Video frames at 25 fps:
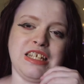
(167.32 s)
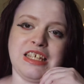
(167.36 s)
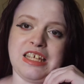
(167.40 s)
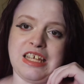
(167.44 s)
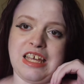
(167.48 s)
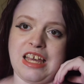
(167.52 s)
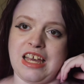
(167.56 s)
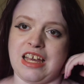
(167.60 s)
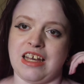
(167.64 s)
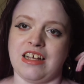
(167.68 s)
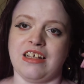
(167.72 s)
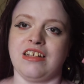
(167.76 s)

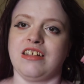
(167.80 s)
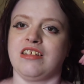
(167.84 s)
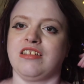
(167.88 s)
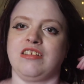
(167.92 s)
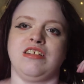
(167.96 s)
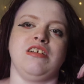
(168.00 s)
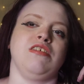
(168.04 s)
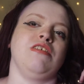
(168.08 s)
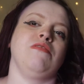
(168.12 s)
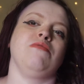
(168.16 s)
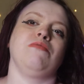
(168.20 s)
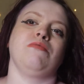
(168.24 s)
yeah,
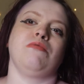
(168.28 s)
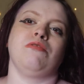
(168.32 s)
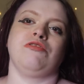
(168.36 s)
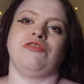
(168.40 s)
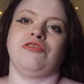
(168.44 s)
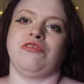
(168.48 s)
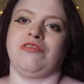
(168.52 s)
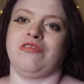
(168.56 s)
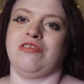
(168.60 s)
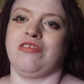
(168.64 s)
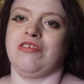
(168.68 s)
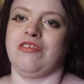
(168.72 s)
it
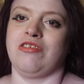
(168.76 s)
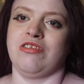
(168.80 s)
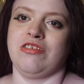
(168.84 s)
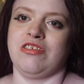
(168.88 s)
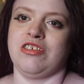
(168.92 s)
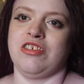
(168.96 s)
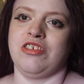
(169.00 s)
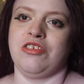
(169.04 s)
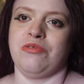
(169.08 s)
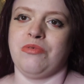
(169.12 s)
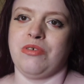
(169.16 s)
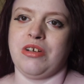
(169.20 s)
wasn't a good
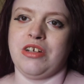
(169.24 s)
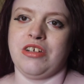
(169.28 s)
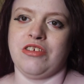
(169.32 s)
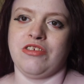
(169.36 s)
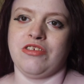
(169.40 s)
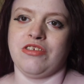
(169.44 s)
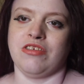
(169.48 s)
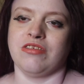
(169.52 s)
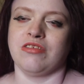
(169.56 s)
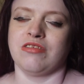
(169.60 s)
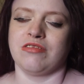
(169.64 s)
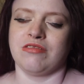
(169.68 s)

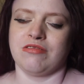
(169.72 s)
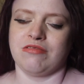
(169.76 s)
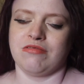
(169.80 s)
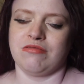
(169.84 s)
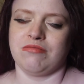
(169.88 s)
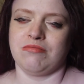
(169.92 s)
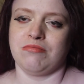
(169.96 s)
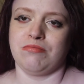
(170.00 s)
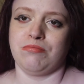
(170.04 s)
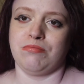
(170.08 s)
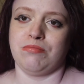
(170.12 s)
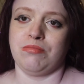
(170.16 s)
situation.
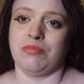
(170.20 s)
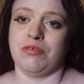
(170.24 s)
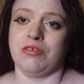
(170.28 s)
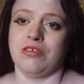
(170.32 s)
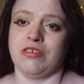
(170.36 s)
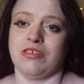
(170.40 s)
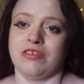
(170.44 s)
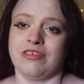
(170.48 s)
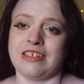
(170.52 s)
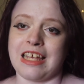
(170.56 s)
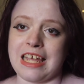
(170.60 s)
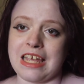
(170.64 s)

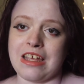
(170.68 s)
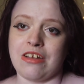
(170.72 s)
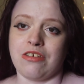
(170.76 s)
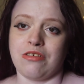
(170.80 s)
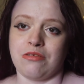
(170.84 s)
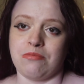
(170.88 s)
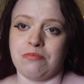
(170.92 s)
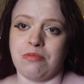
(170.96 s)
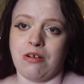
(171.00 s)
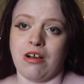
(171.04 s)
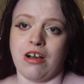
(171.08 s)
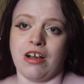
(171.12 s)
But saying
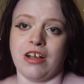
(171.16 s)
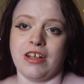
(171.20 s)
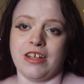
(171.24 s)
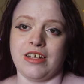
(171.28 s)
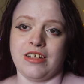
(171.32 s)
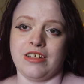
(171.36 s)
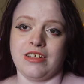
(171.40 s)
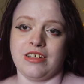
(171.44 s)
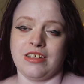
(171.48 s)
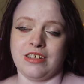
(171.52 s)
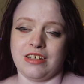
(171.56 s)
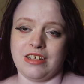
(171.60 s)

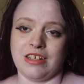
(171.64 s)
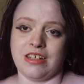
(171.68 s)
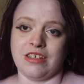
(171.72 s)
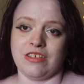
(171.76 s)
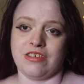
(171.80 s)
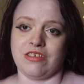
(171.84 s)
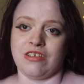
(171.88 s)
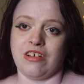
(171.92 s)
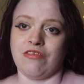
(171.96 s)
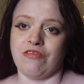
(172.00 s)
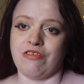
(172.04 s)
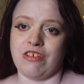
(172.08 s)
goodbye
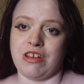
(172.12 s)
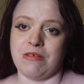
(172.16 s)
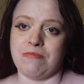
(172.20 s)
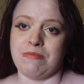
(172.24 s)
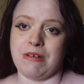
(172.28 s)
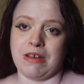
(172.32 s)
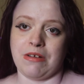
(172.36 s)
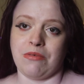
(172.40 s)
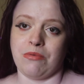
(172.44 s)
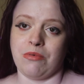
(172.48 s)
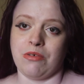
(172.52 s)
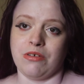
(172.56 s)
is a really
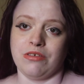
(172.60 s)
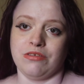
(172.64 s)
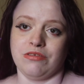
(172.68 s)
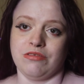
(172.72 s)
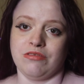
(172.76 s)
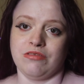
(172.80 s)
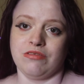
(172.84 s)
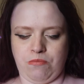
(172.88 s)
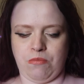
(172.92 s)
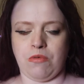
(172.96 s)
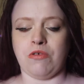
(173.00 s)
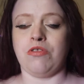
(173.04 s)
big
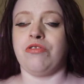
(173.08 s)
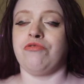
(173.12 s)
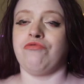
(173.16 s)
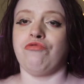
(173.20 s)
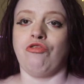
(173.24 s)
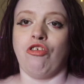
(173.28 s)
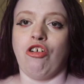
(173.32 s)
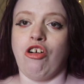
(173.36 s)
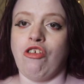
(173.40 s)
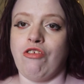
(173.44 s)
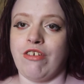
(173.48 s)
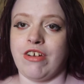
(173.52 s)
one.
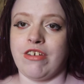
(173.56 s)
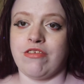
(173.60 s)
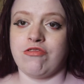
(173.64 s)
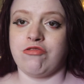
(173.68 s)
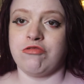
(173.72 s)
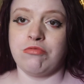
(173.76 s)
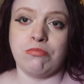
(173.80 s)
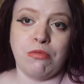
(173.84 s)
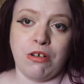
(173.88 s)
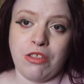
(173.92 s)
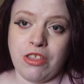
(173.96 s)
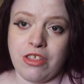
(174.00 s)
Withdrawing
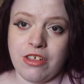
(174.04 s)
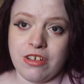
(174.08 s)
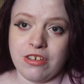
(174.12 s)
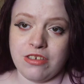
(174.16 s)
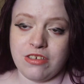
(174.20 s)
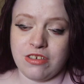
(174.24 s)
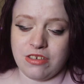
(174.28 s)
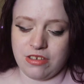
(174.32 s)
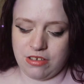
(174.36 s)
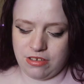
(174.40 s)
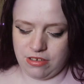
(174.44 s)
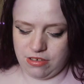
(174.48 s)
from
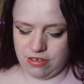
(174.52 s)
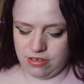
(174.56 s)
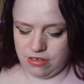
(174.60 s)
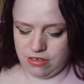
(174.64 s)
others.